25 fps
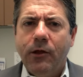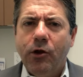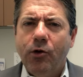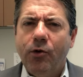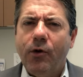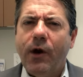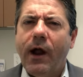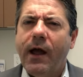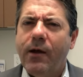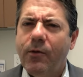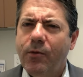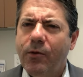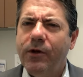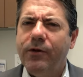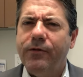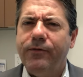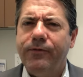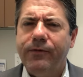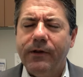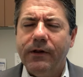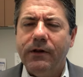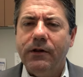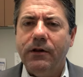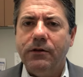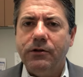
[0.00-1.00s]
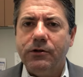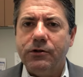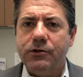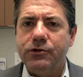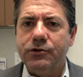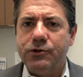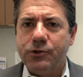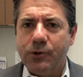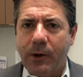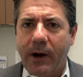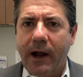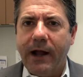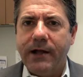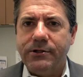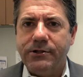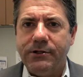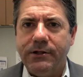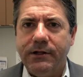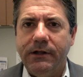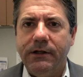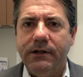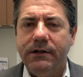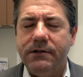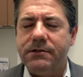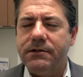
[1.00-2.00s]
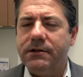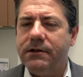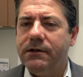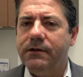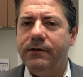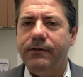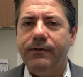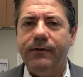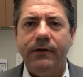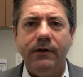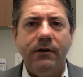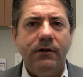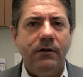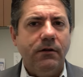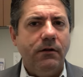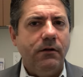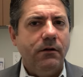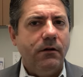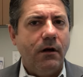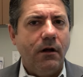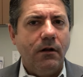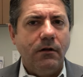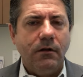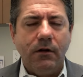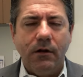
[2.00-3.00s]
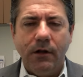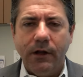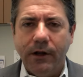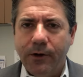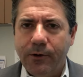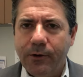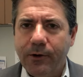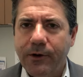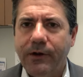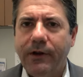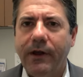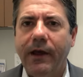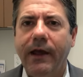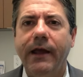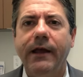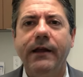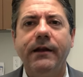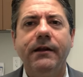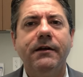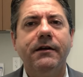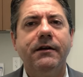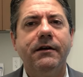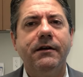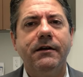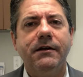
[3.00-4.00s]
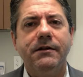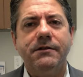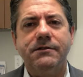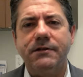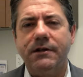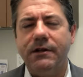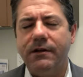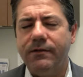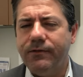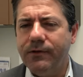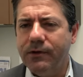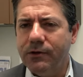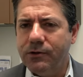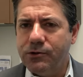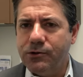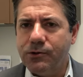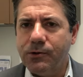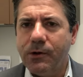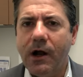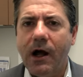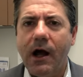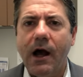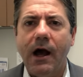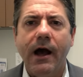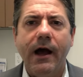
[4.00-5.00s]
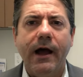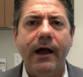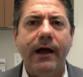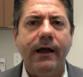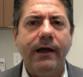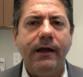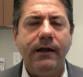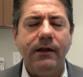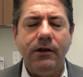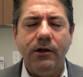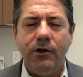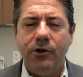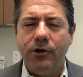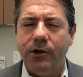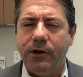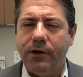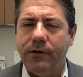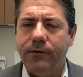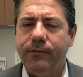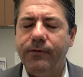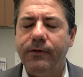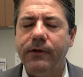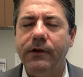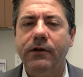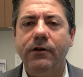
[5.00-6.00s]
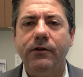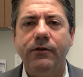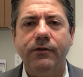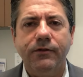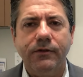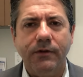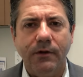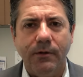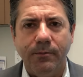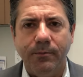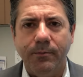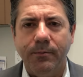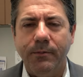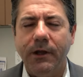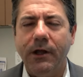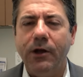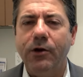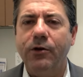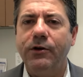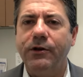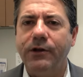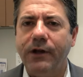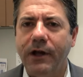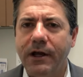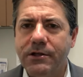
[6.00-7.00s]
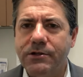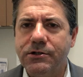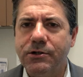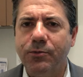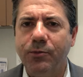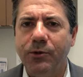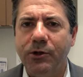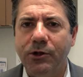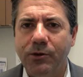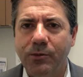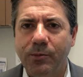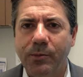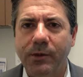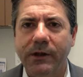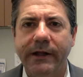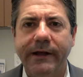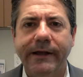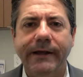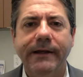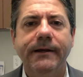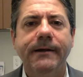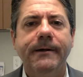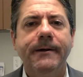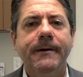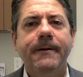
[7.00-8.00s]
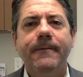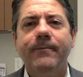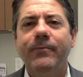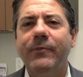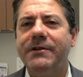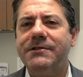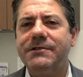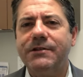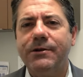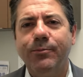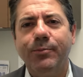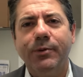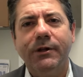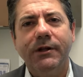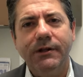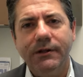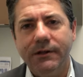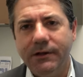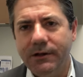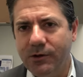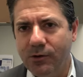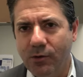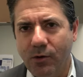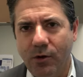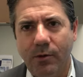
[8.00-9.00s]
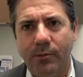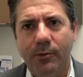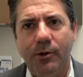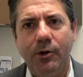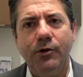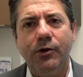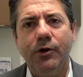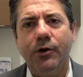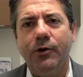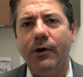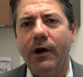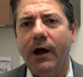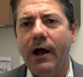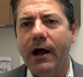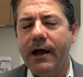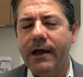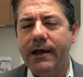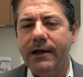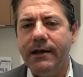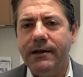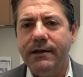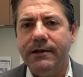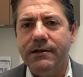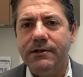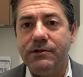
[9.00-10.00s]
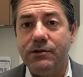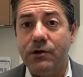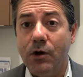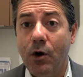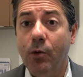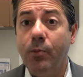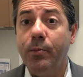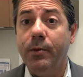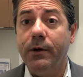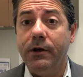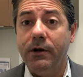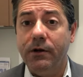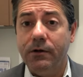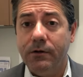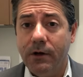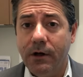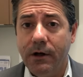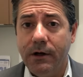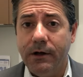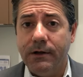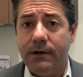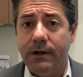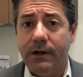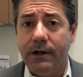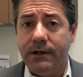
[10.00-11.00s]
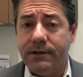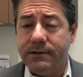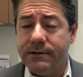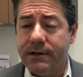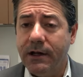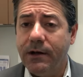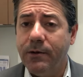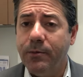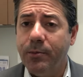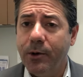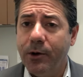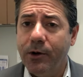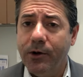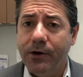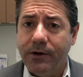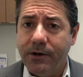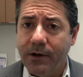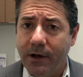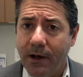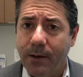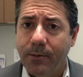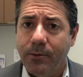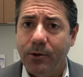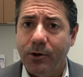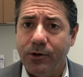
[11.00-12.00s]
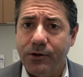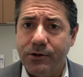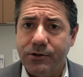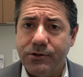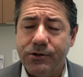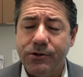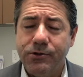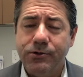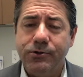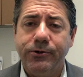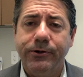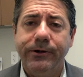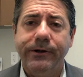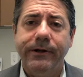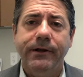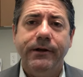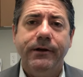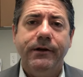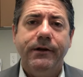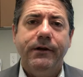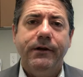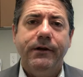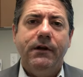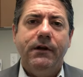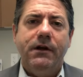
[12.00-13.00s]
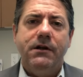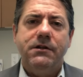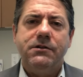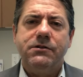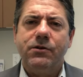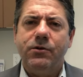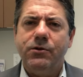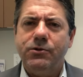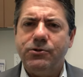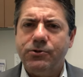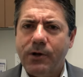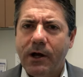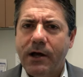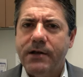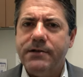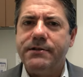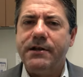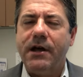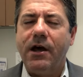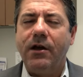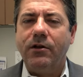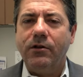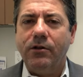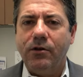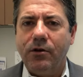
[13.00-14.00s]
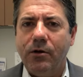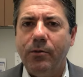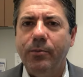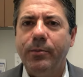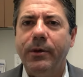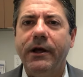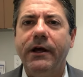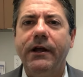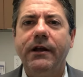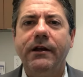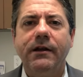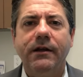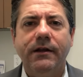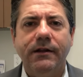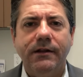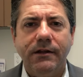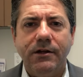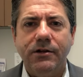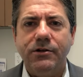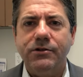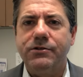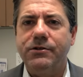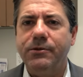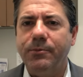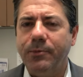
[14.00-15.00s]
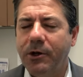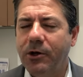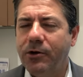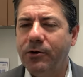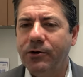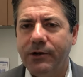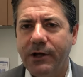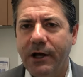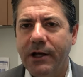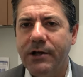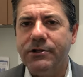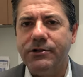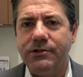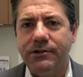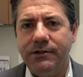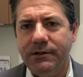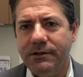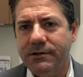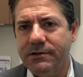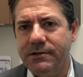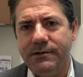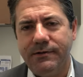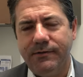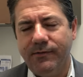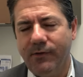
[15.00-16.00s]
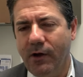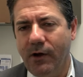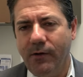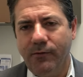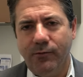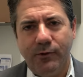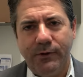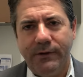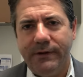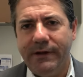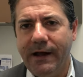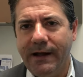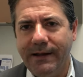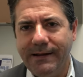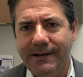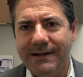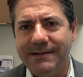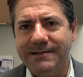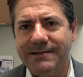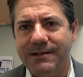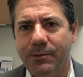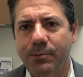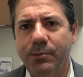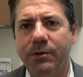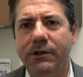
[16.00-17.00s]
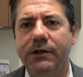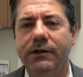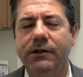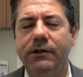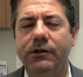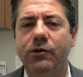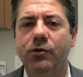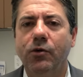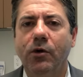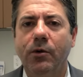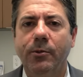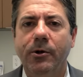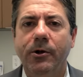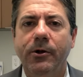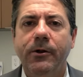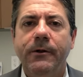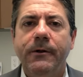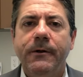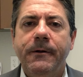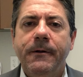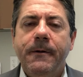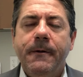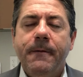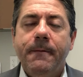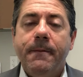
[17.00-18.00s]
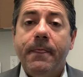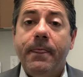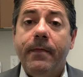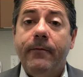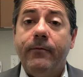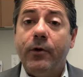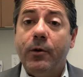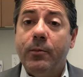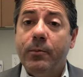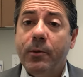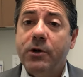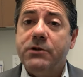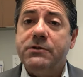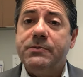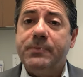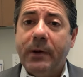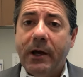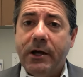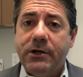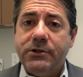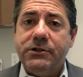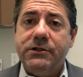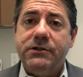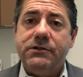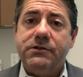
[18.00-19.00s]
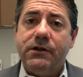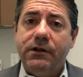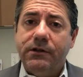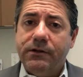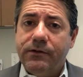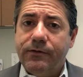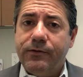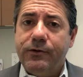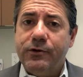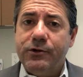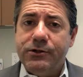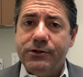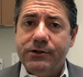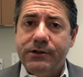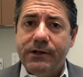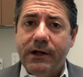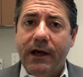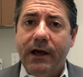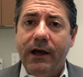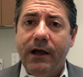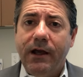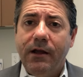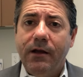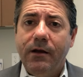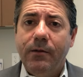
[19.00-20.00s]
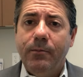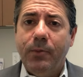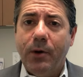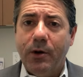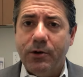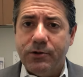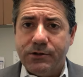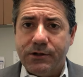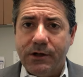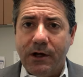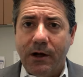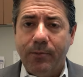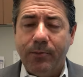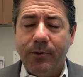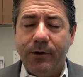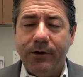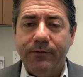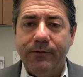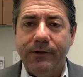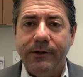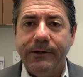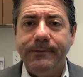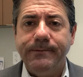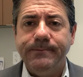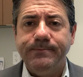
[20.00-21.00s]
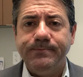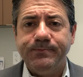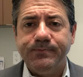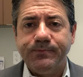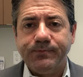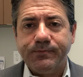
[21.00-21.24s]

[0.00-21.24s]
your eye will feel a little scratchy. It's going to feel a little irritated, it's going to feel dry, you're going to feel some irritation when you blink. That's completely normal. Your eye is open uh, an extended period of time during surgery, and so it dries out a little bit, and there's some irritation that's involved with that. That's completely normal. For most patients, on the first day post-operatively,